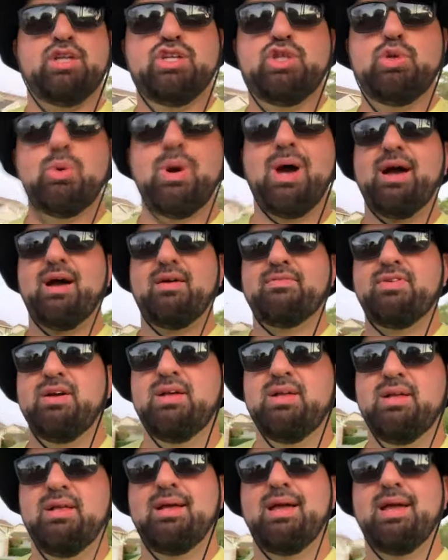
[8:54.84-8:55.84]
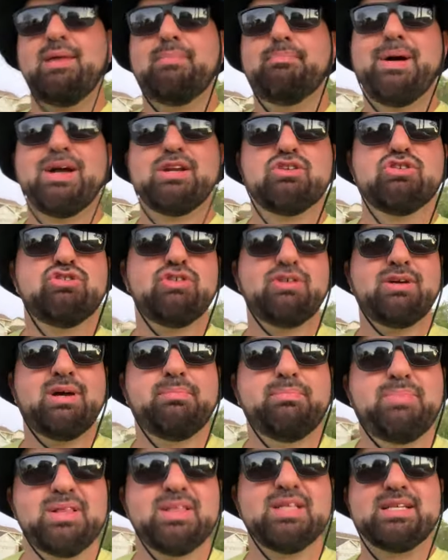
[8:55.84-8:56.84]
you have a better
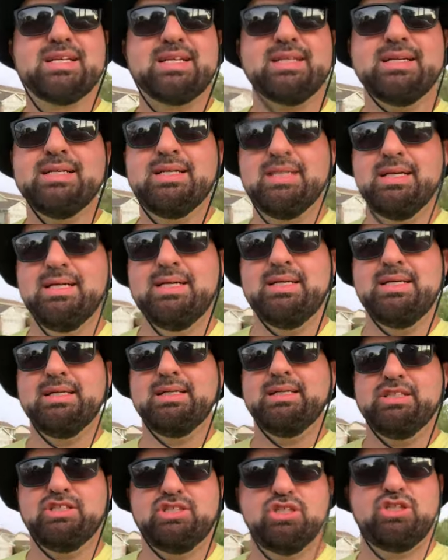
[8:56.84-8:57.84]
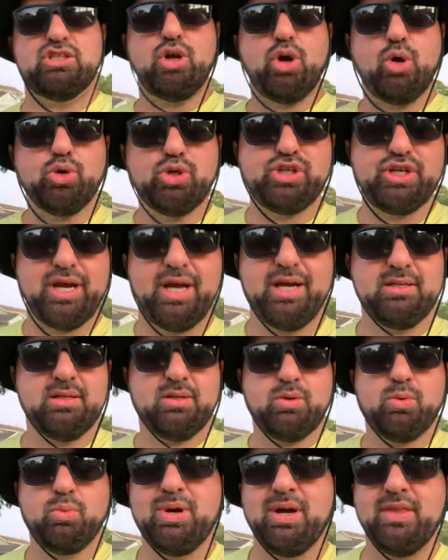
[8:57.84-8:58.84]
ability to negotiate
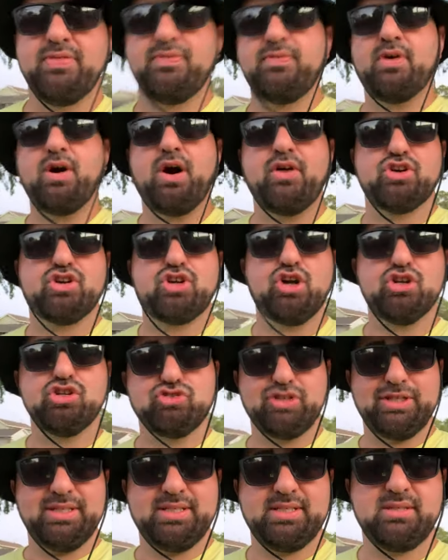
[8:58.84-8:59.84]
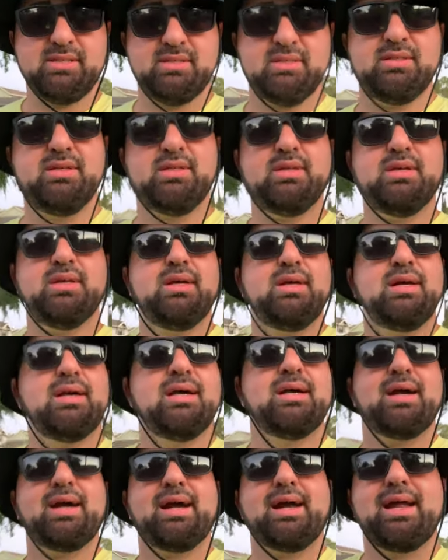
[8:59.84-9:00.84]
with other countries.
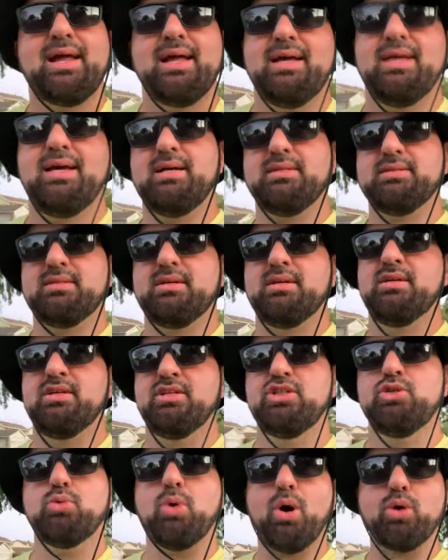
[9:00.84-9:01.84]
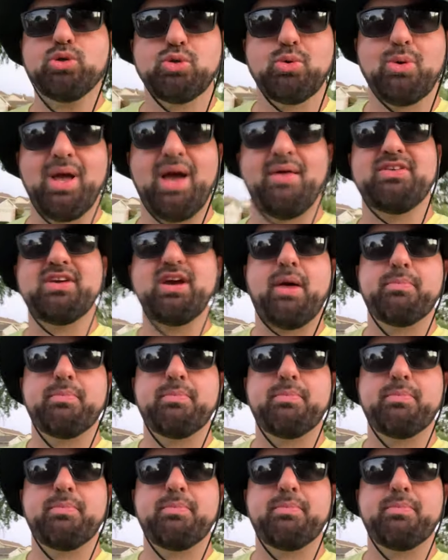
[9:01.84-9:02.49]
And you also have the